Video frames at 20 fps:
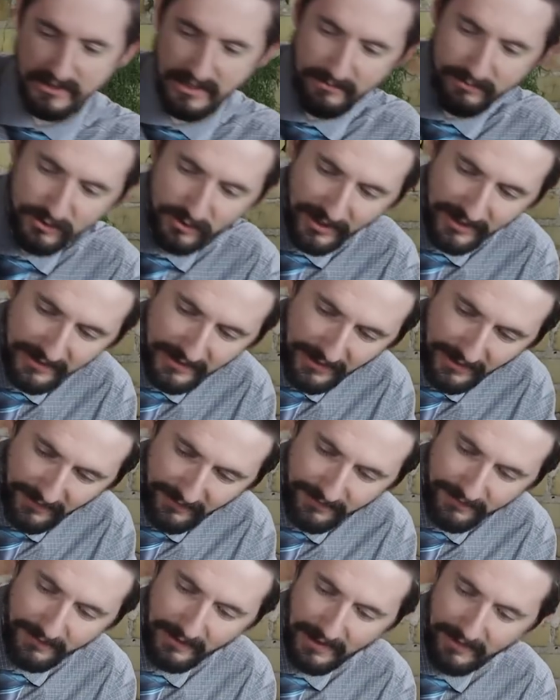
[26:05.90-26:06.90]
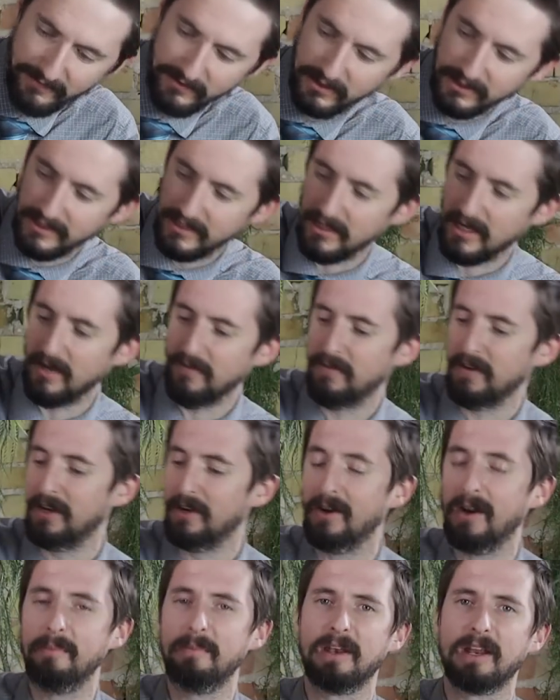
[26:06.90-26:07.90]
substrate that I've cleaned off
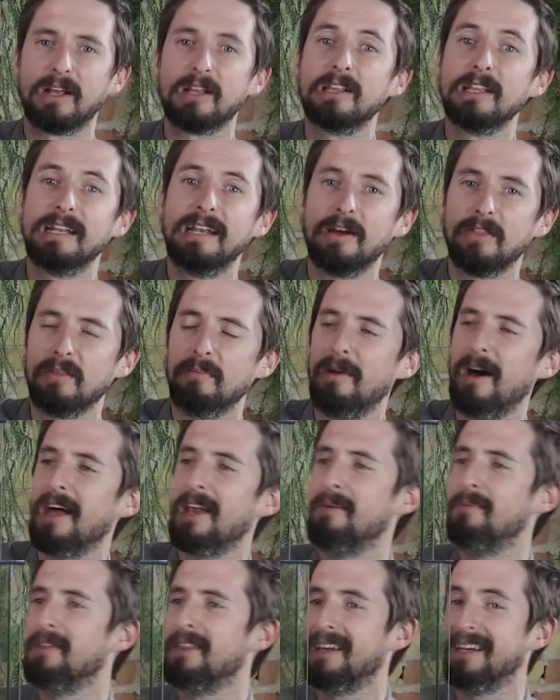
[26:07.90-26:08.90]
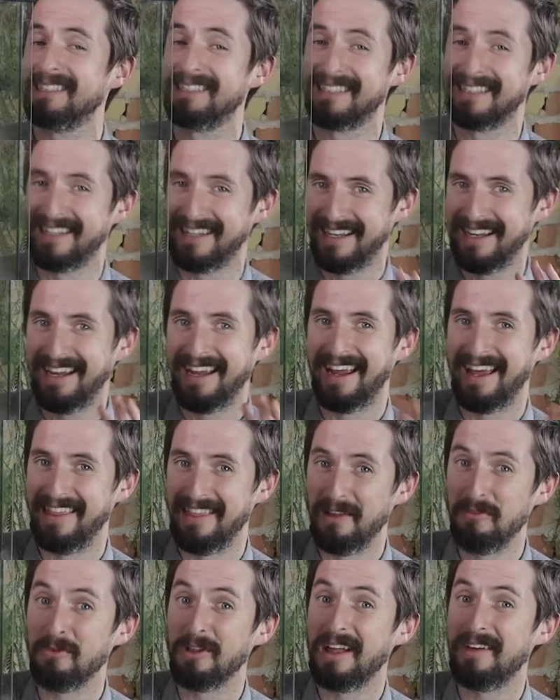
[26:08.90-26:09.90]
here. I'm gonna clean out the bottom of this, and
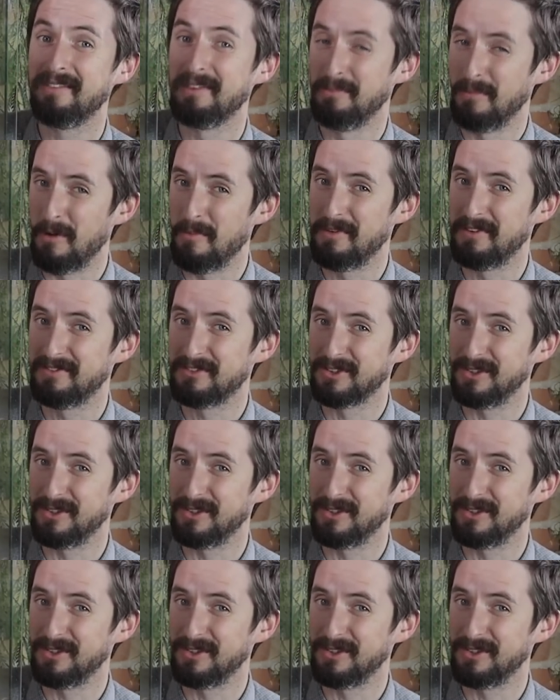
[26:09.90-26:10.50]
then we'll have the moment of